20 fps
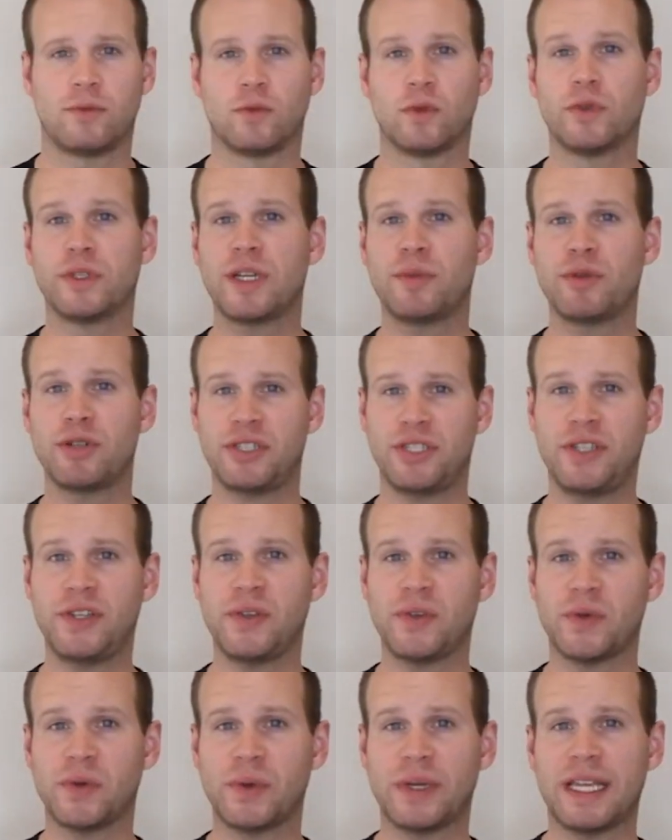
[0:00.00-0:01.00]
Rule number
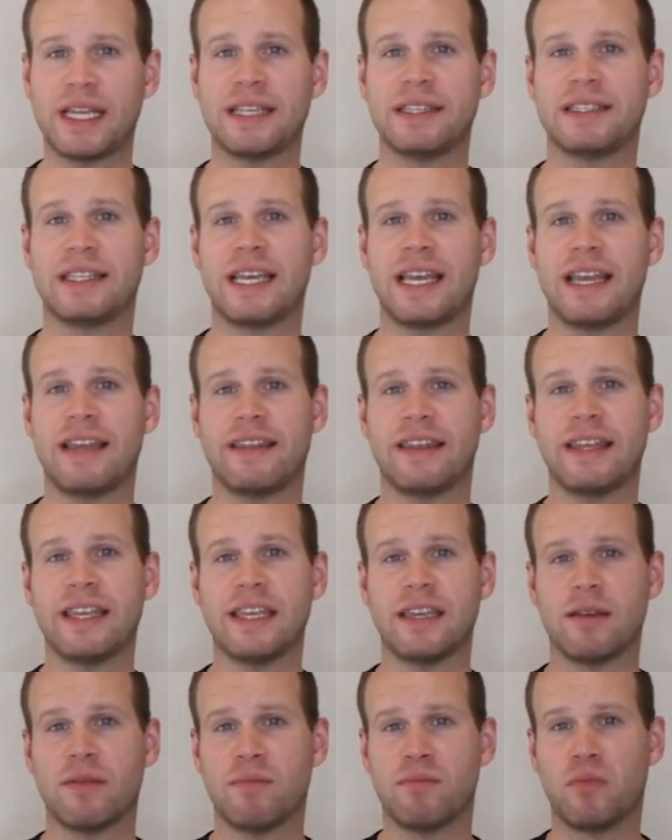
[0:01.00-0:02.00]
two is that
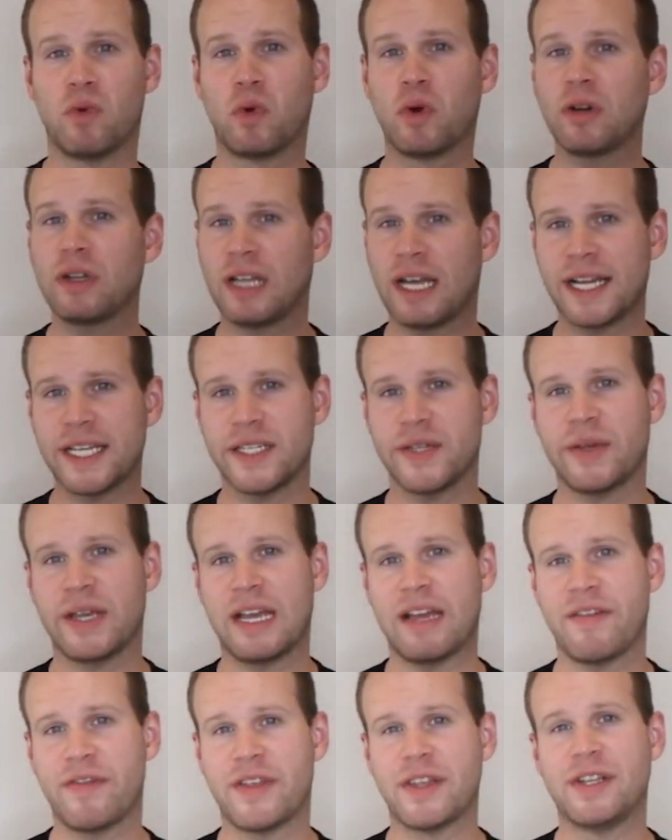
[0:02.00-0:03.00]
the more lines you
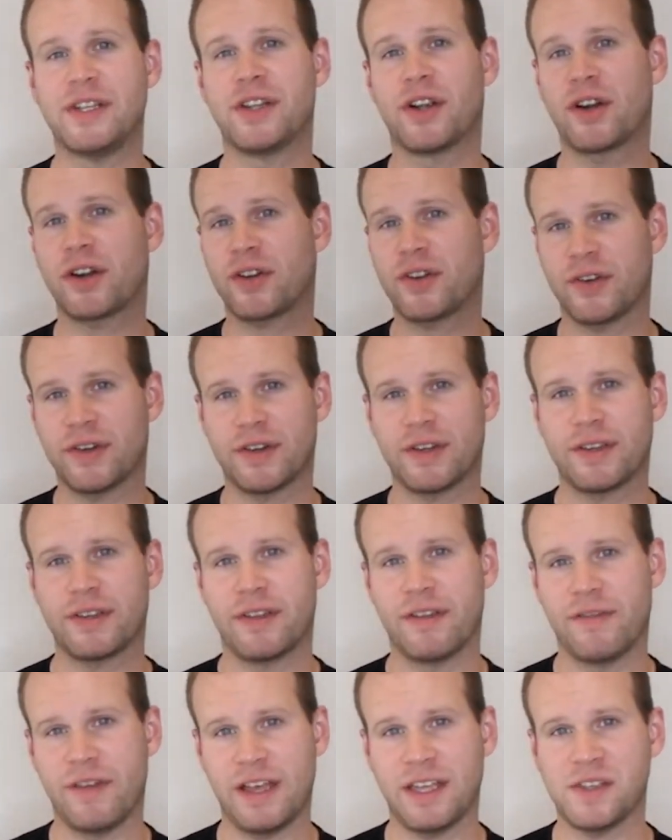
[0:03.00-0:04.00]
have, the darker
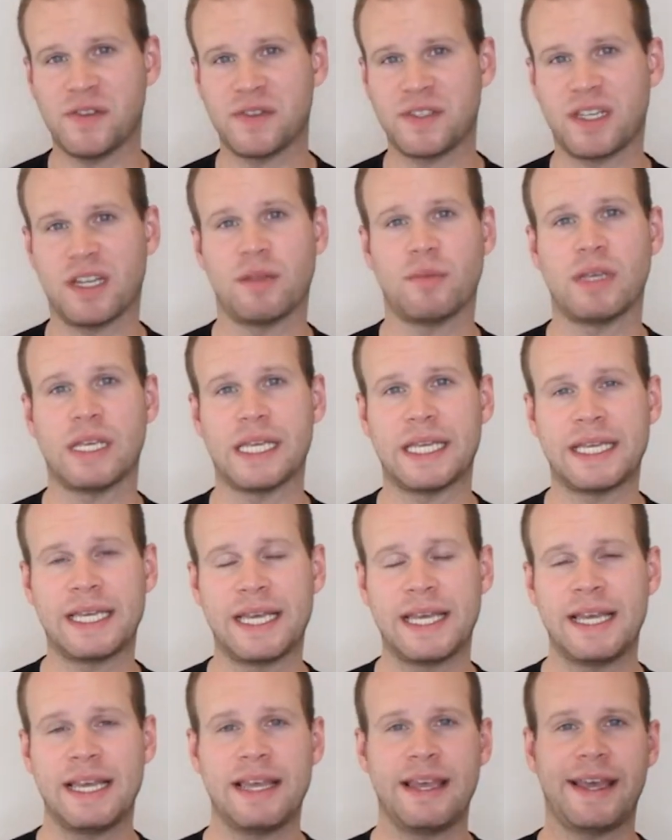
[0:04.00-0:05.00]
the value is going to be.
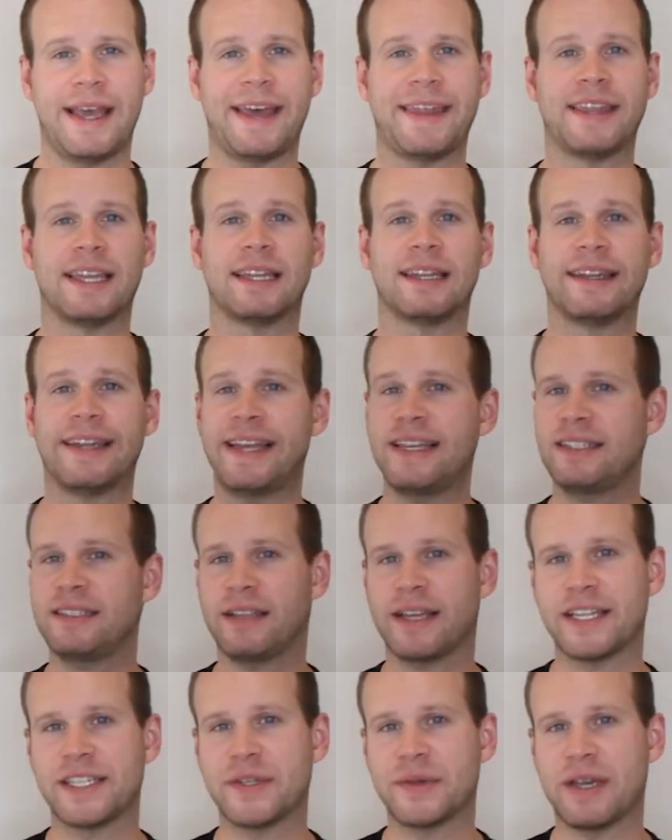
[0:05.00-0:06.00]
And the
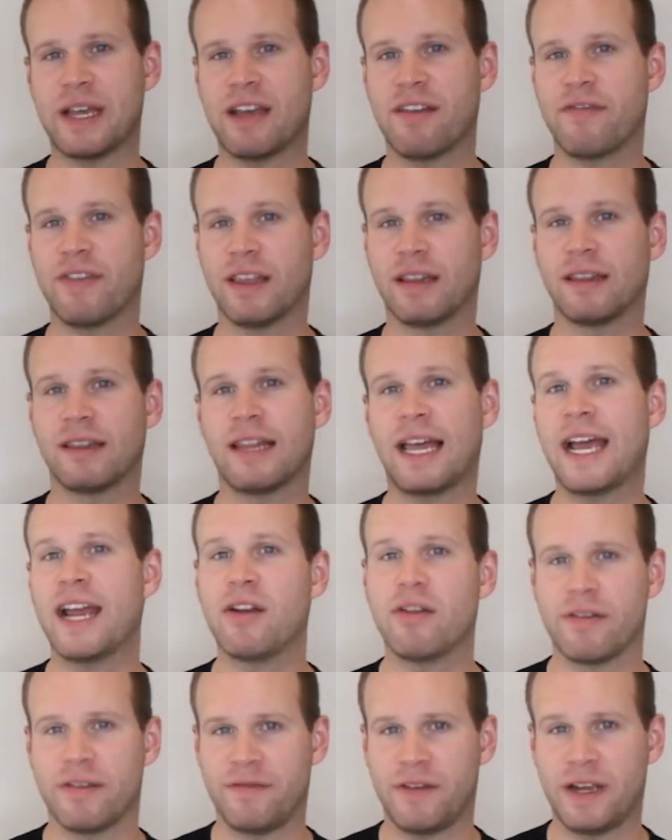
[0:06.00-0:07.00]
less lines you have, the
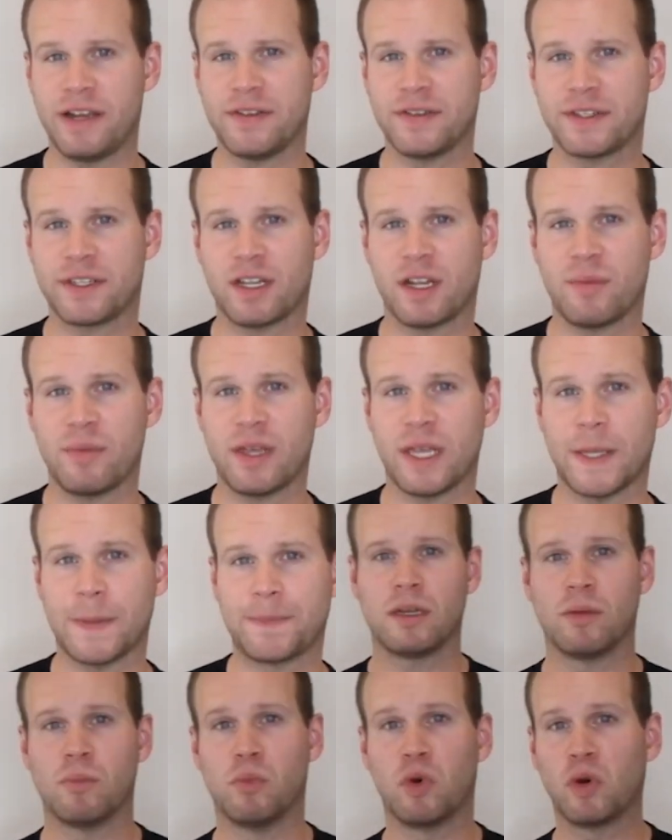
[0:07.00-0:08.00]
lighter the value is going to be.
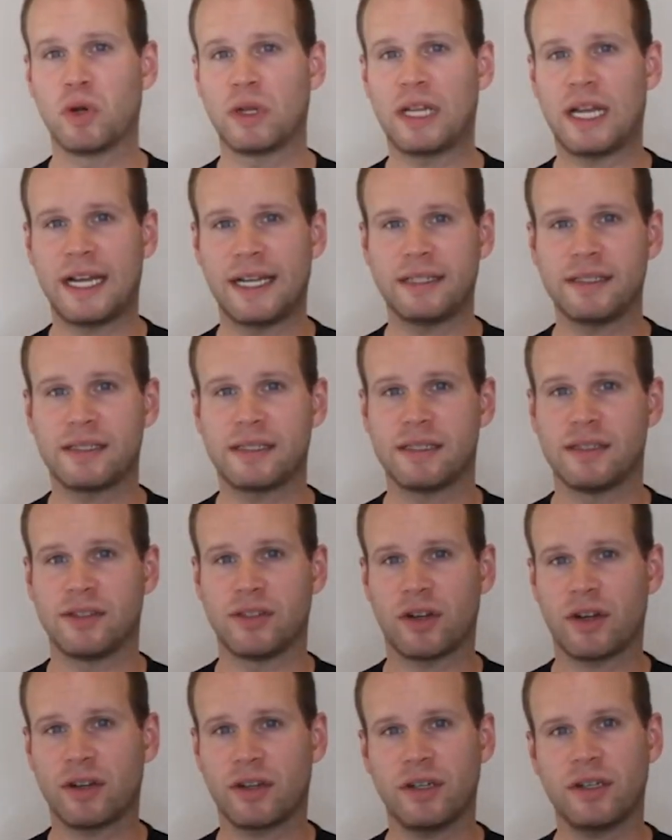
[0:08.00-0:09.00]
More lines,
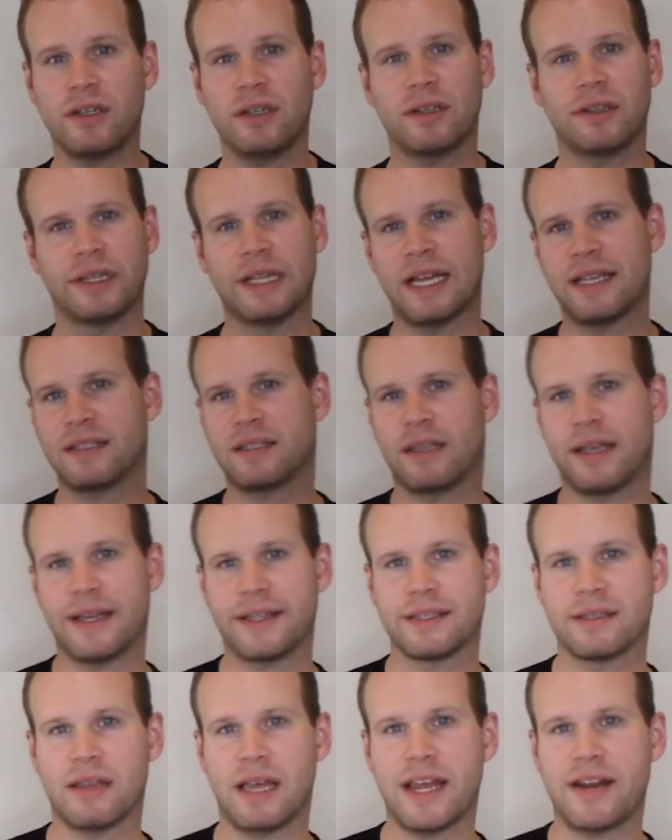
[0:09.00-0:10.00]
darker. Less
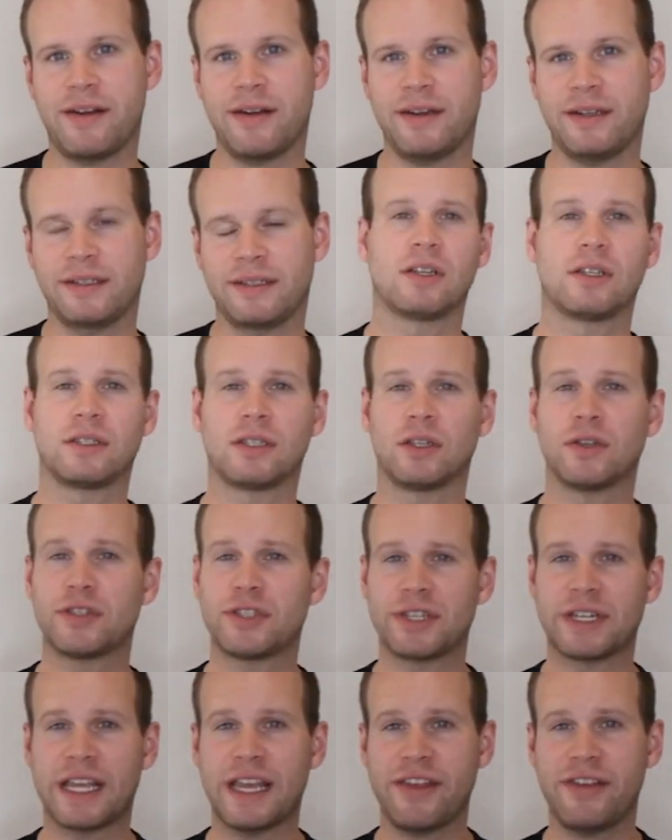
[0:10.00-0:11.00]
lines, lighter.
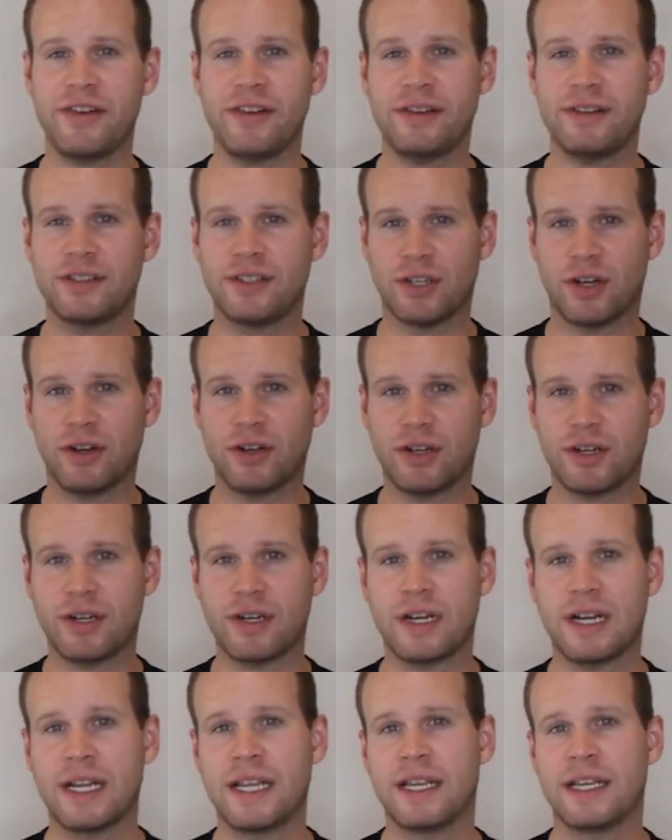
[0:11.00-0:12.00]
Closer together,
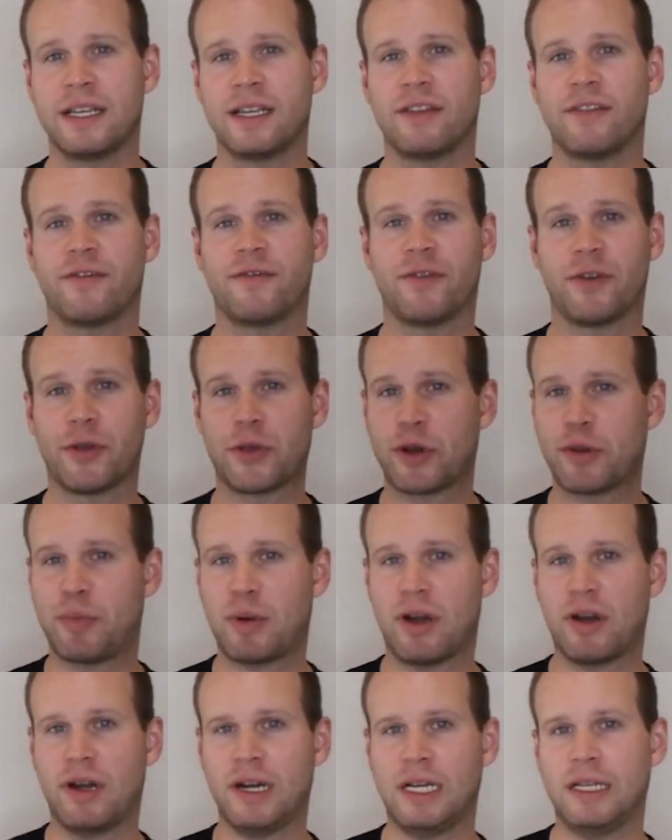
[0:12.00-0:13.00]
darker. Further
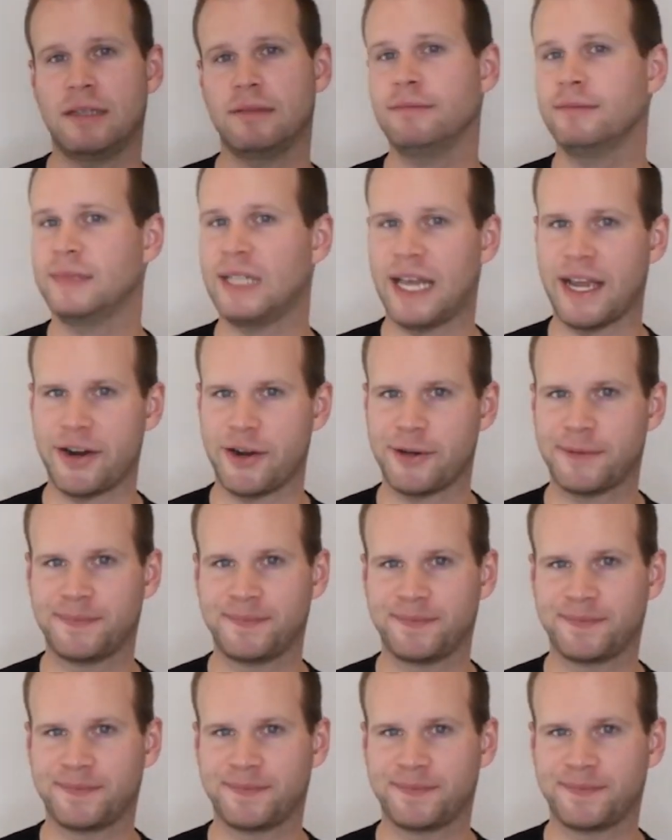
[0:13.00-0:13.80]
apart, lighter.